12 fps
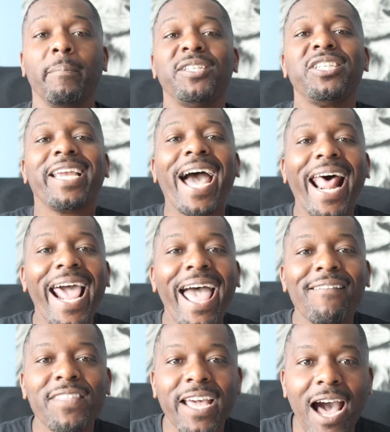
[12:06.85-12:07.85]
But you got to
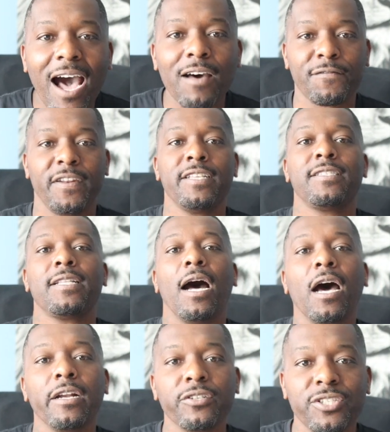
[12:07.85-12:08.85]
have the confidence to
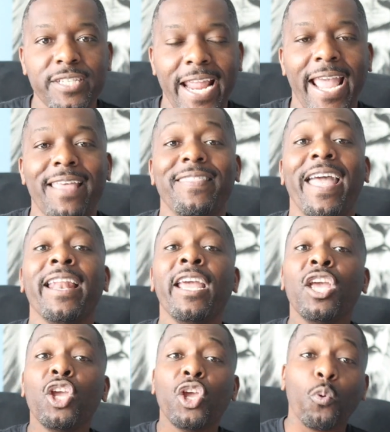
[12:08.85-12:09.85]
understand that
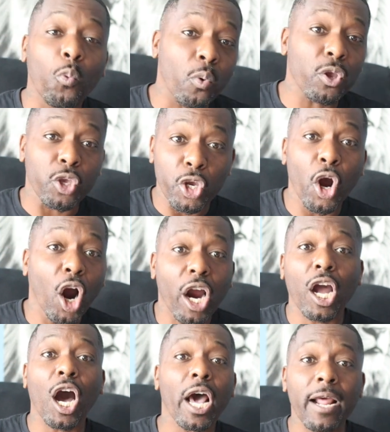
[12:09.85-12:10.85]
you're
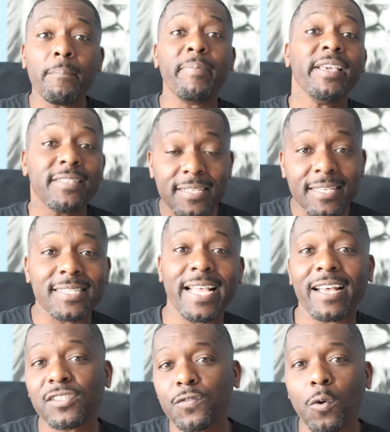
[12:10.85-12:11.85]
going to be
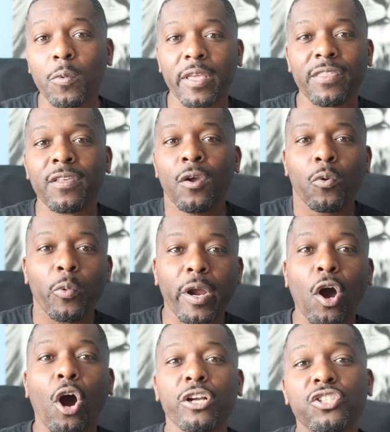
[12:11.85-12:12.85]
successful with
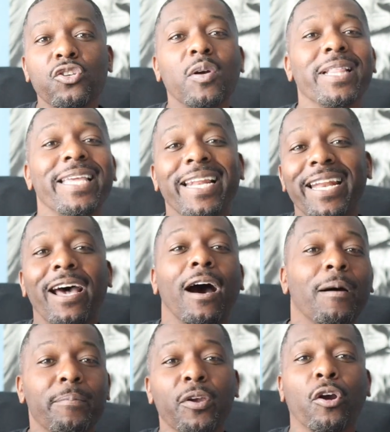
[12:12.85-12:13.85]
regards to cleaning
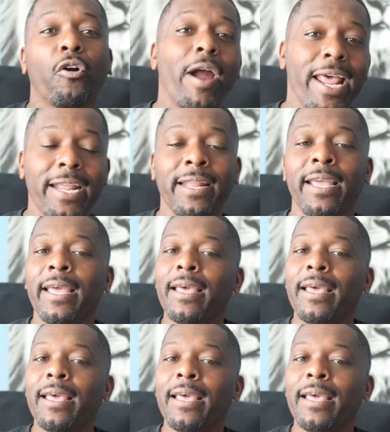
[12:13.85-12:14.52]
up your credit.